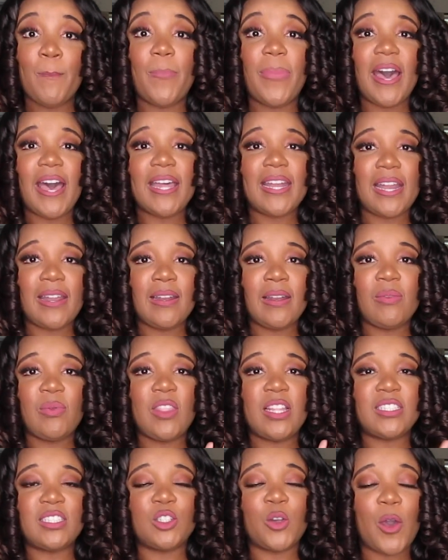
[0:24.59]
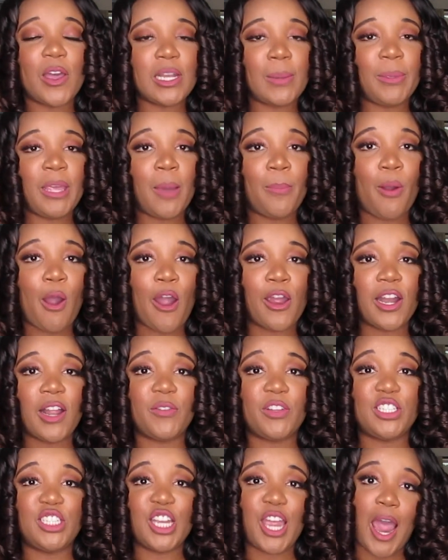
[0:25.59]
But this is going to be a part of
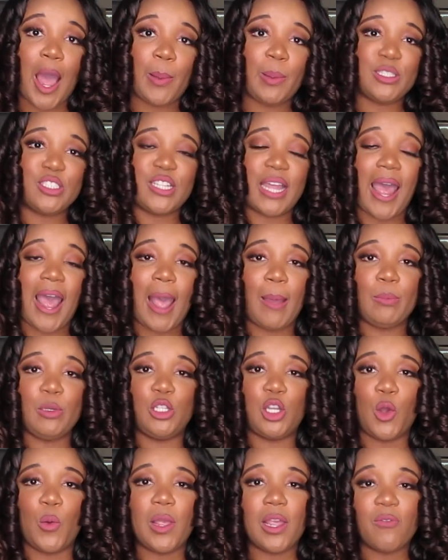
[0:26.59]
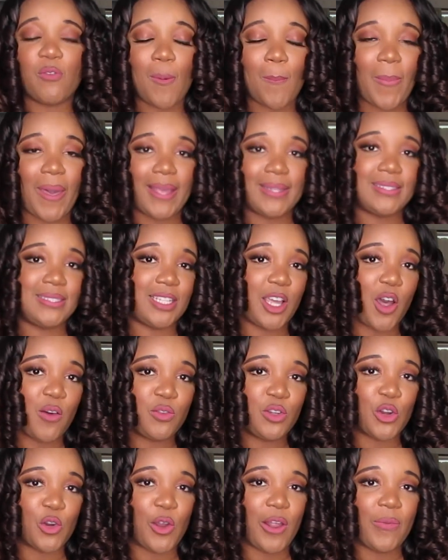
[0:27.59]
a challenge that I'm doing for
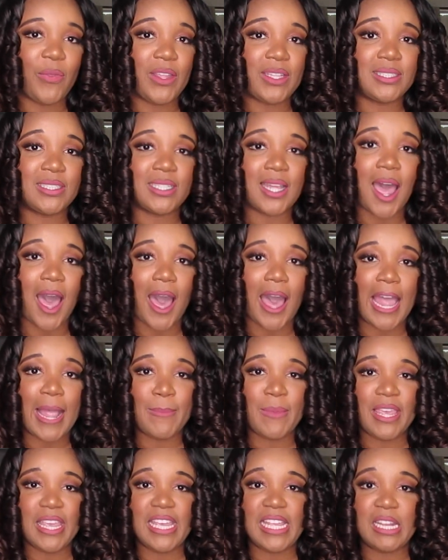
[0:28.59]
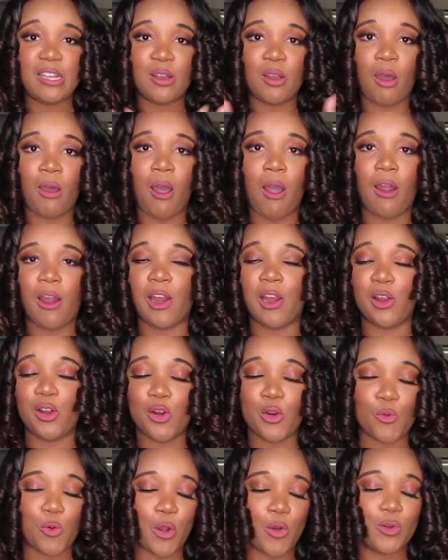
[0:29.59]
myself during this time in our
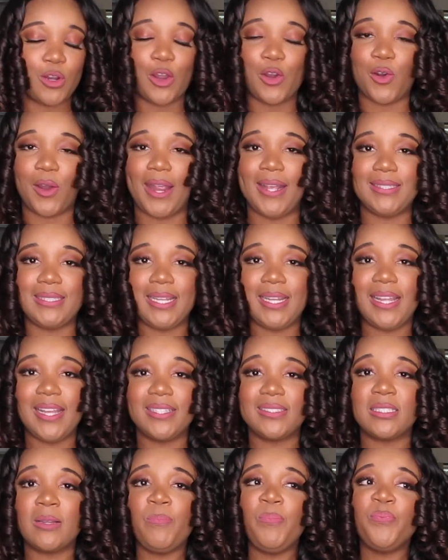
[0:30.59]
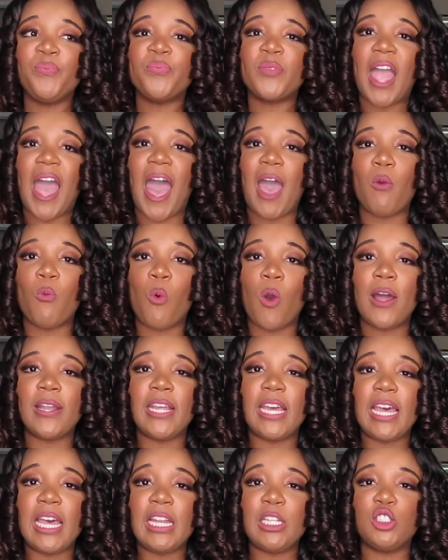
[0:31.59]
corona craziness. I want
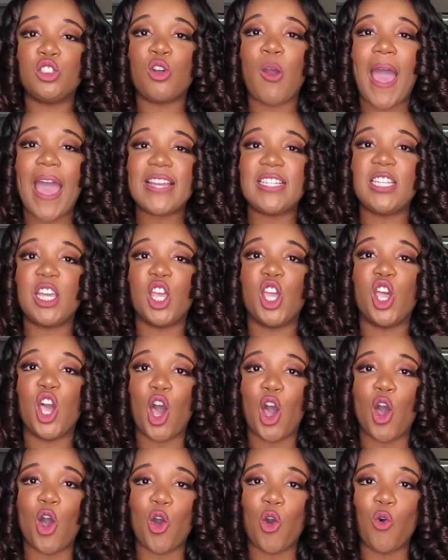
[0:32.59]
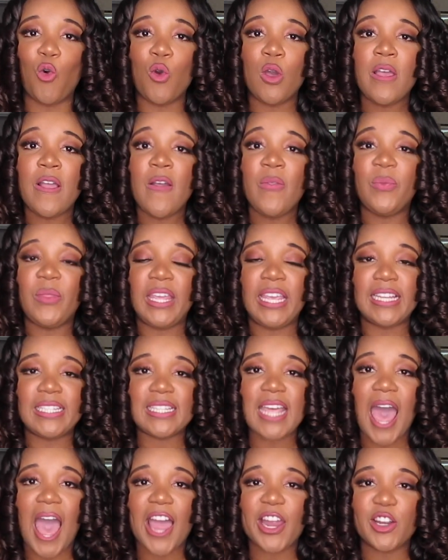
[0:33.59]
to try to go the
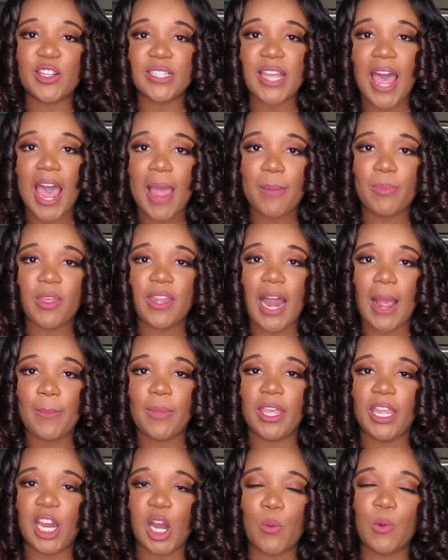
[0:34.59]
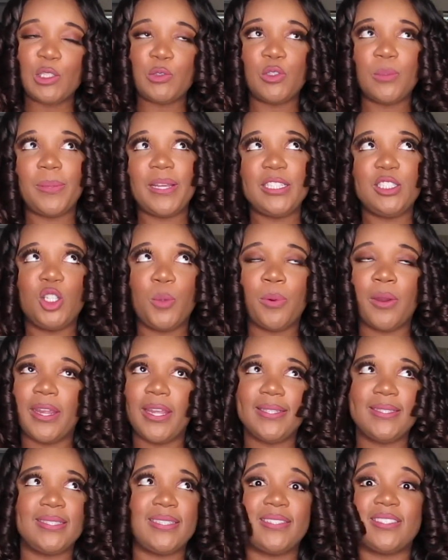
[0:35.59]
entire time that I'm here, which would be super
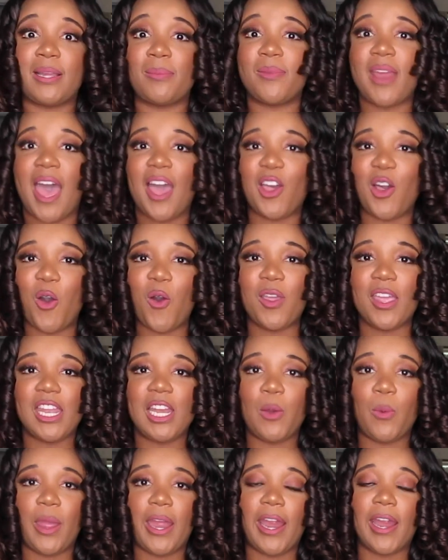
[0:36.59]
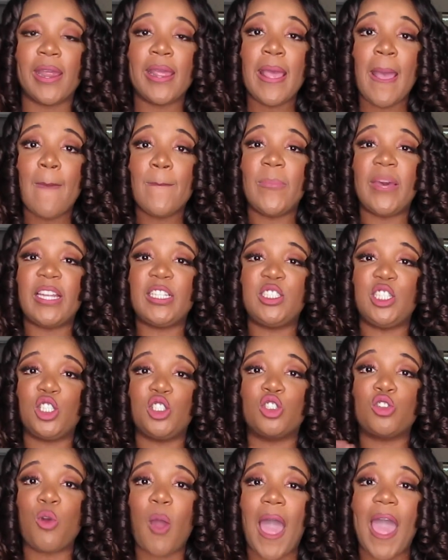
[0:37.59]
easy since I'm not going anywhere, but to
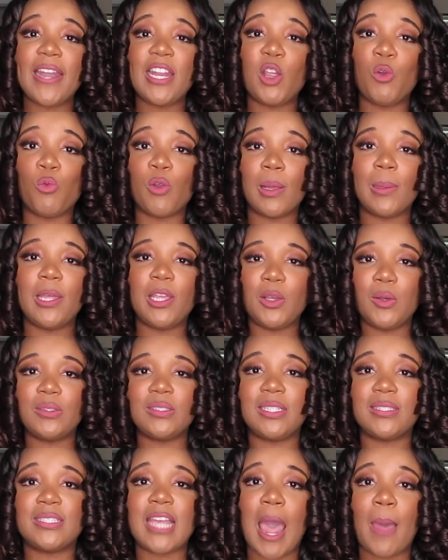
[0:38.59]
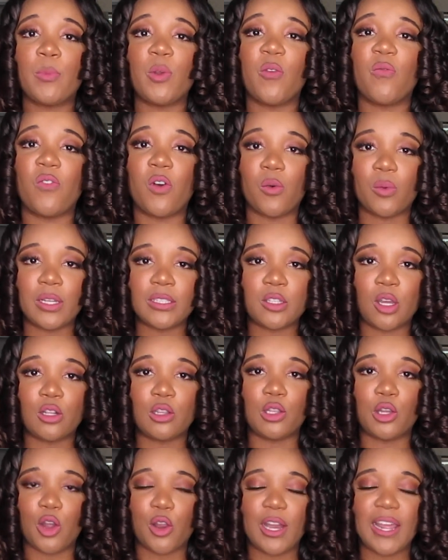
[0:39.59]
try to really use this time to focus
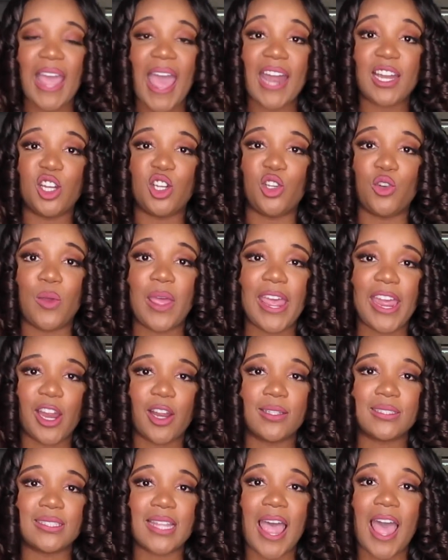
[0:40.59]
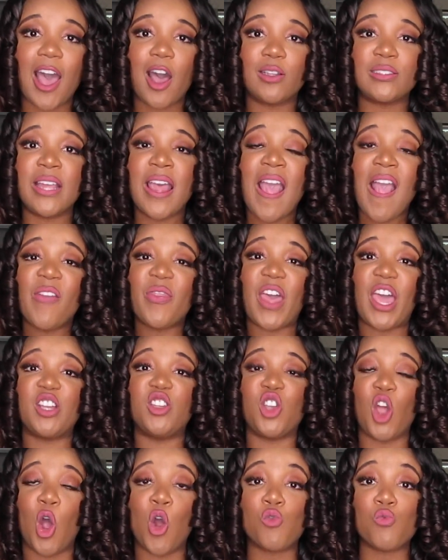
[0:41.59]
on learning how to do hairstyles
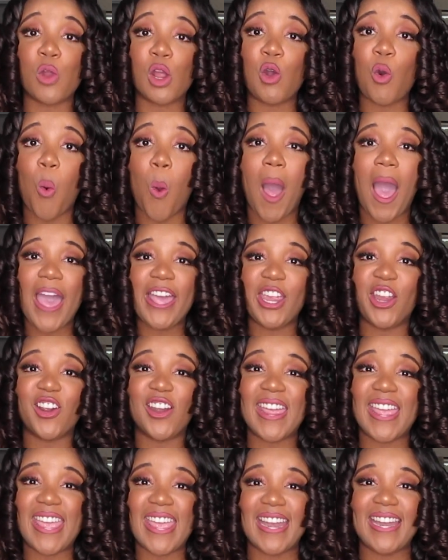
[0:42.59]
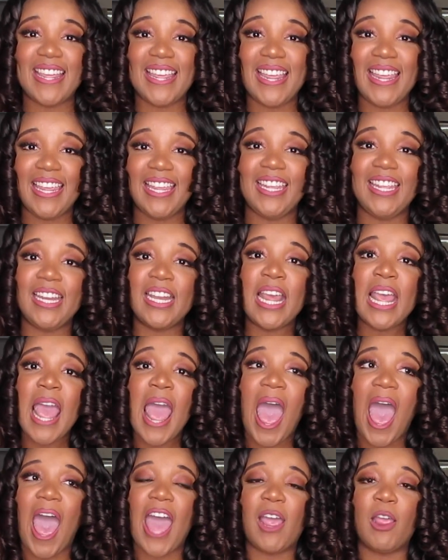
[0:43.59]
that don't require any heat.
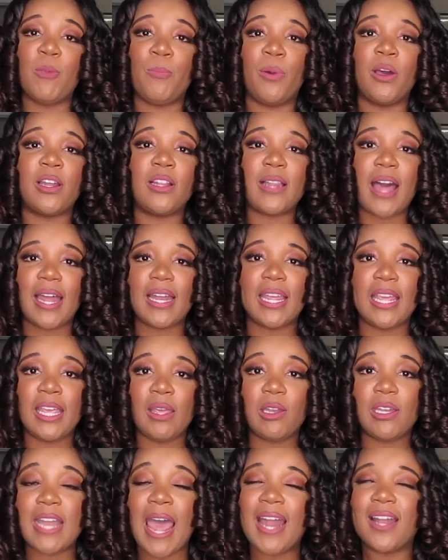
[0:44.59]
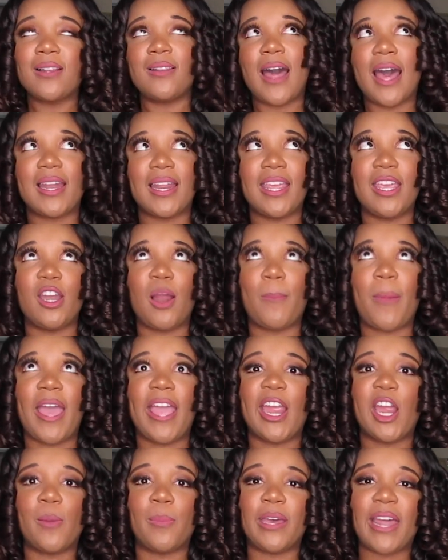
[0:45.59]
I put a lot of heat, not a lot of heat on my
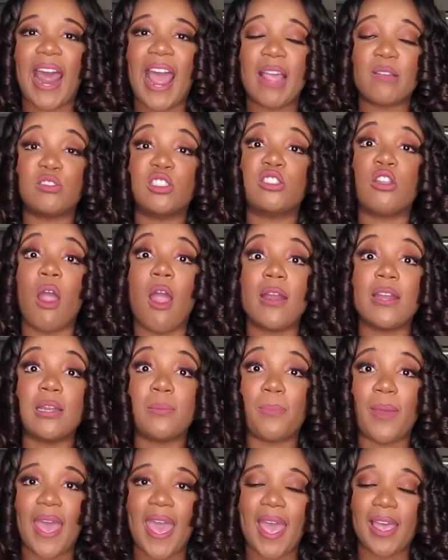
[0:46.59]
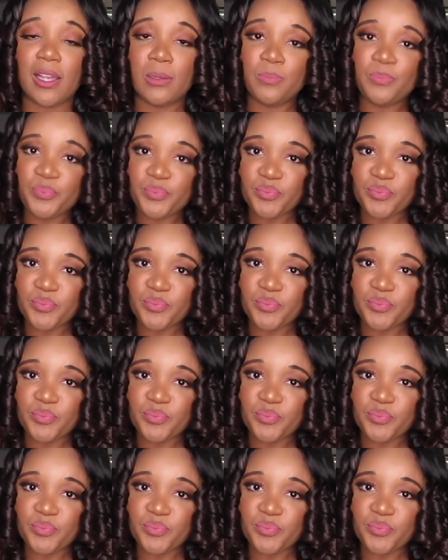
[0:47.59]
hair, but I have started back